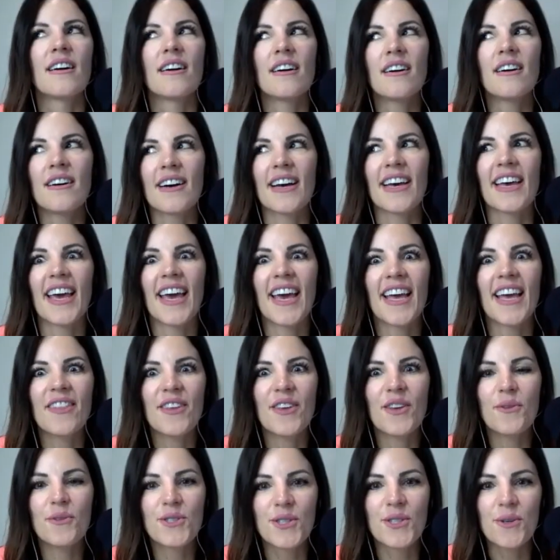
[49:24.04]
oh, I hate that
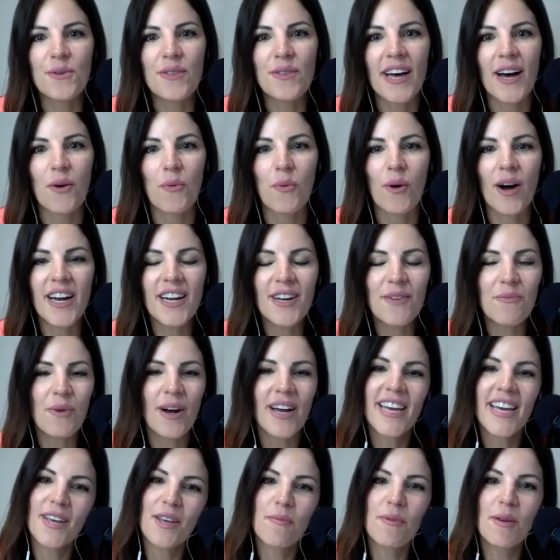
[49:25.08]
you do that. Why
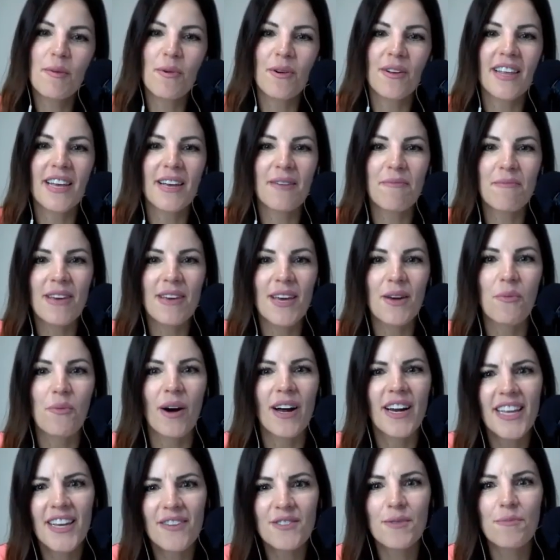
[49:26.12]
can't you be more like me?
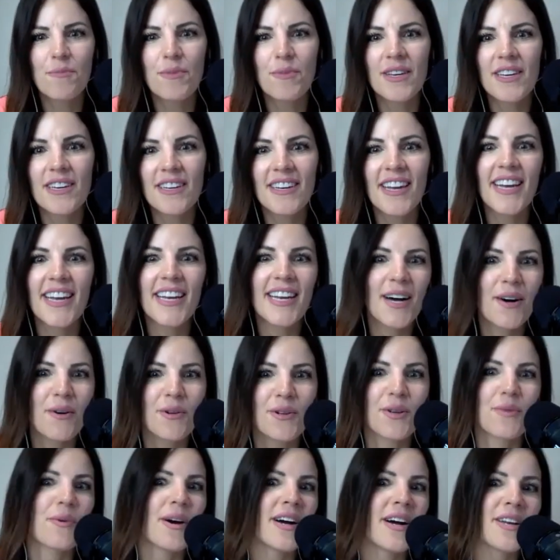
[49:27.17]
Why do you have to be a night owl,
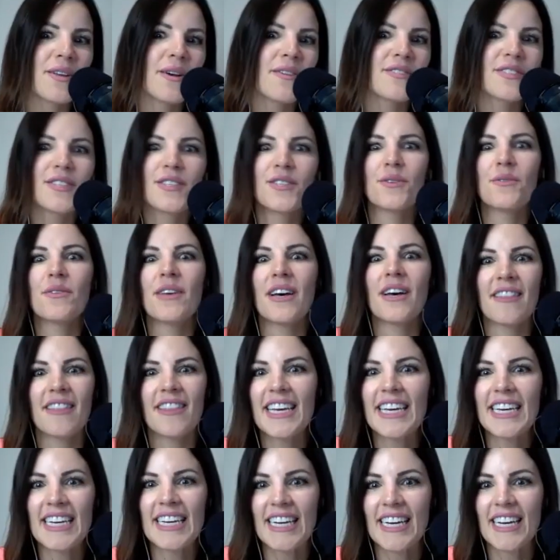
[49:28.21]
or why do you have to do that
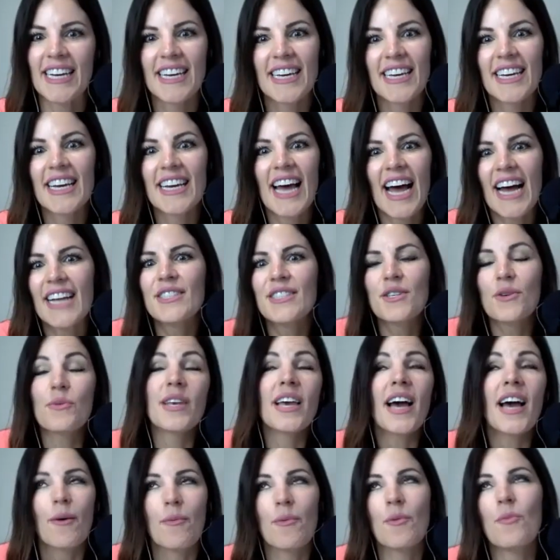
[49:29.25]
thing? And so,
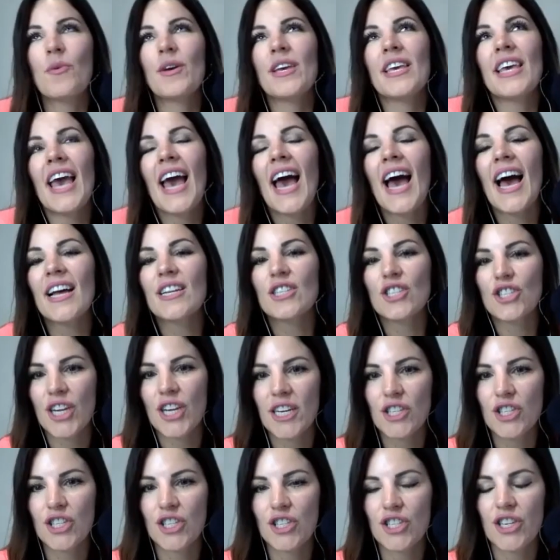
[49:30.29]
yeah, I mean, we can't
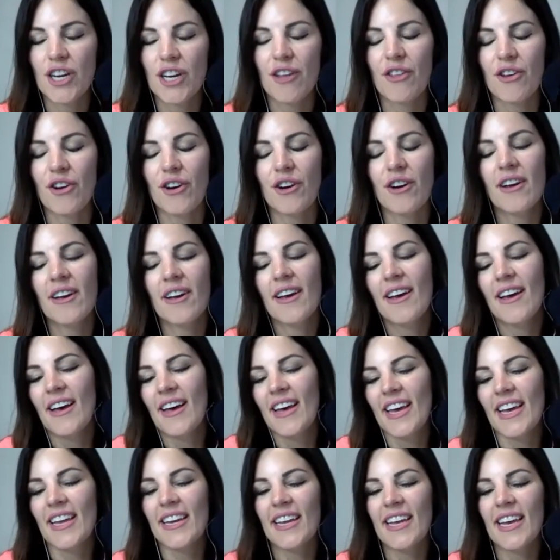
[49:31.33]
change each other.
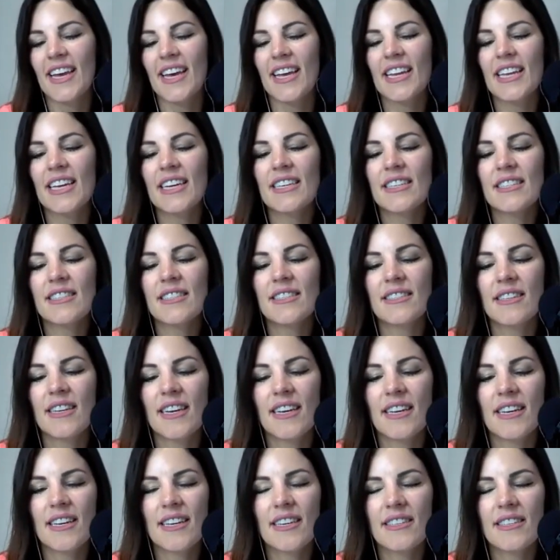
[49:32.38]
It is,
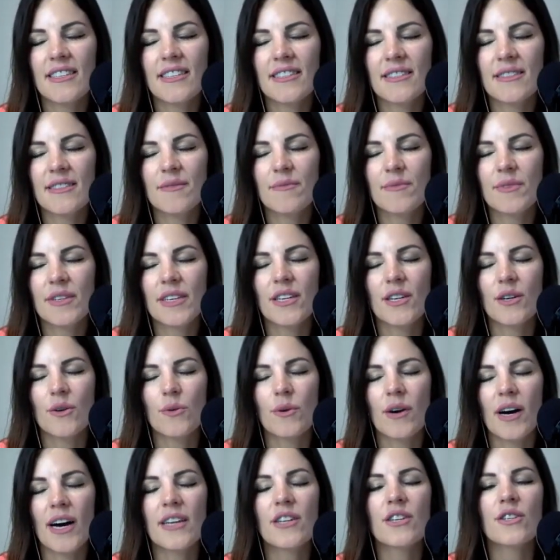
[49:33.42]

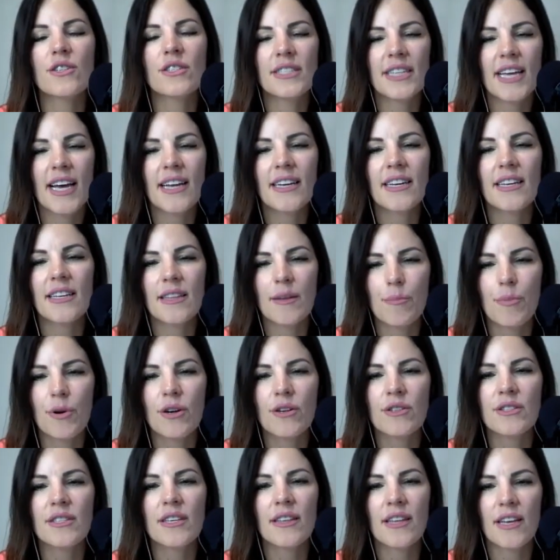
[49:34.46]
understanding the
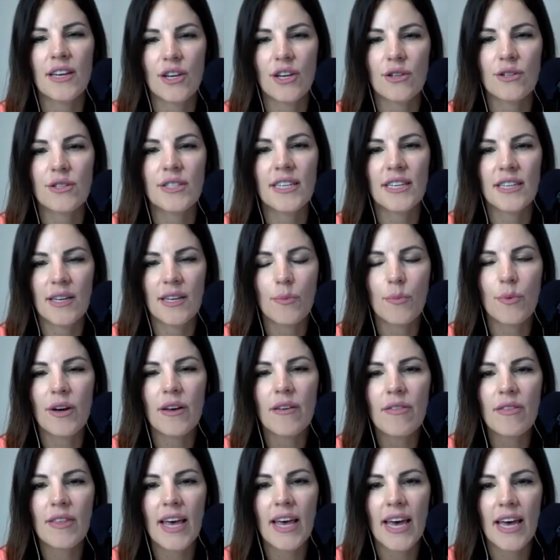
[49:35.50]
person that you're dealing
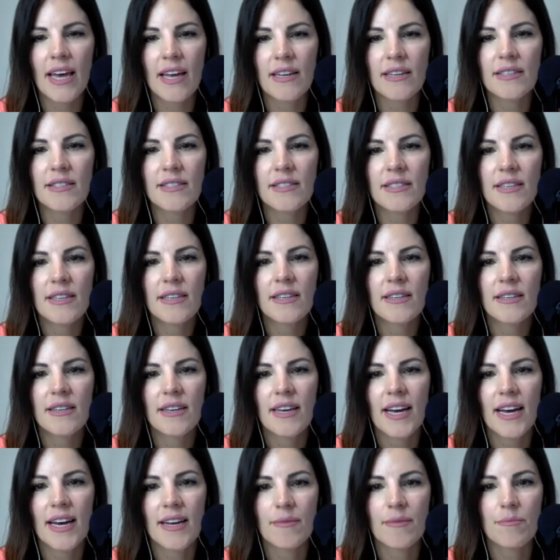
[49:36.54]
with, and
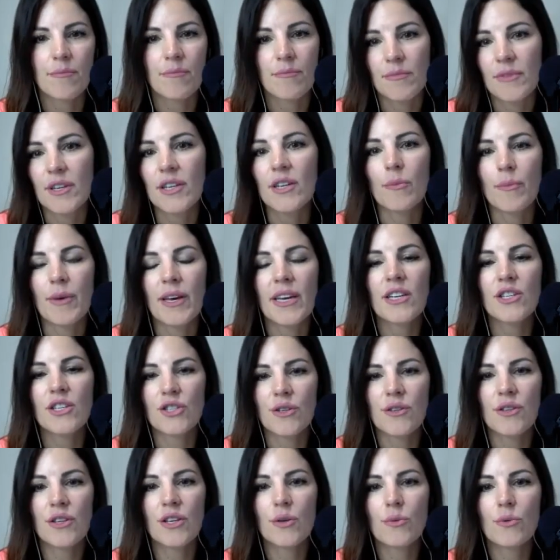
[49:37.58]
making
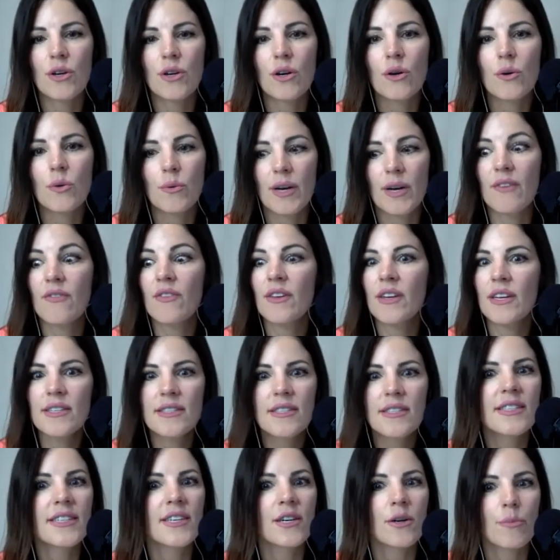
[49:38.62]
sure that if it
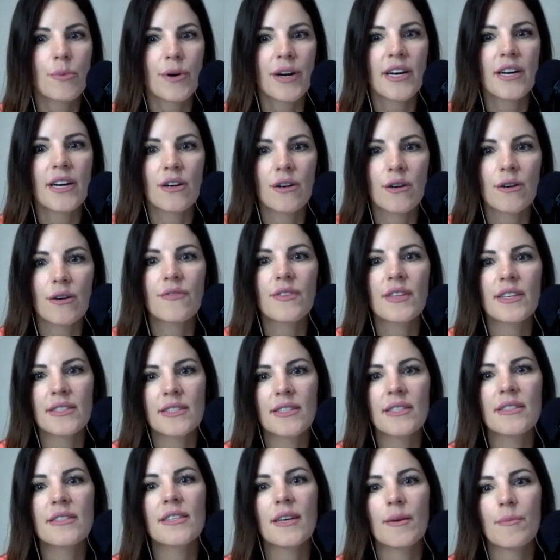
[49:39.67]
is a deal breaker, if
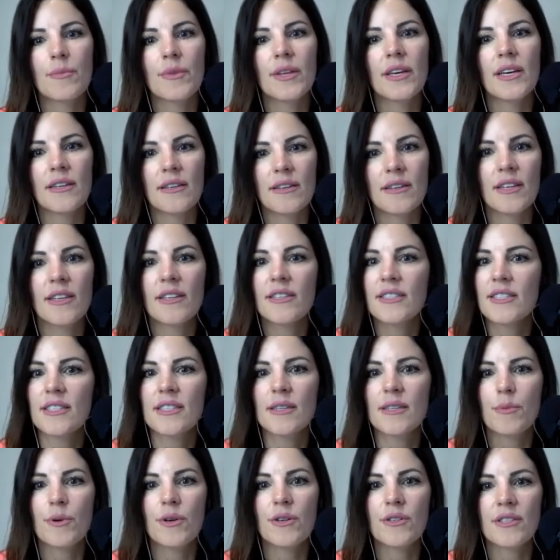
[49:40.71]
this
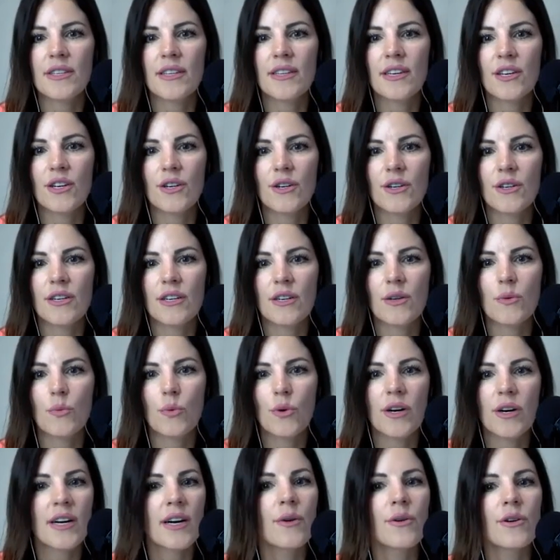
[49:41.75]
is a person that you're going to
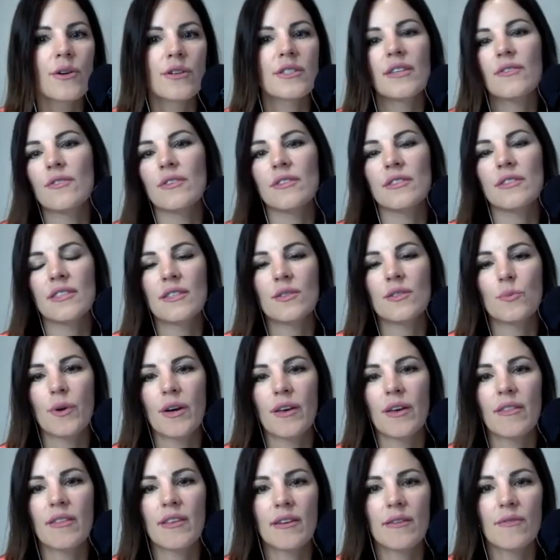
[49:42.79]
work out your differences
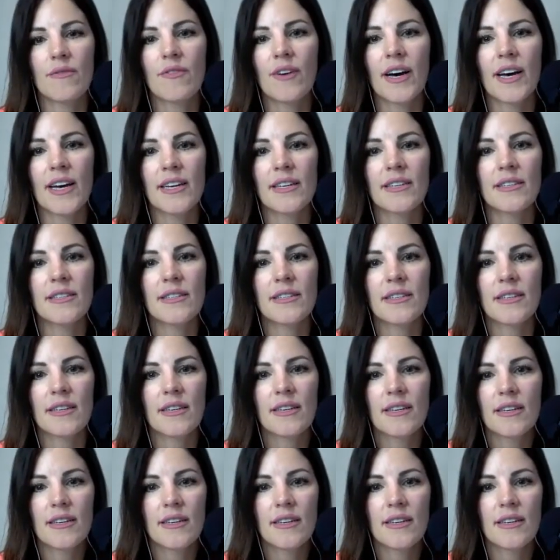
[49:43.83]
with and find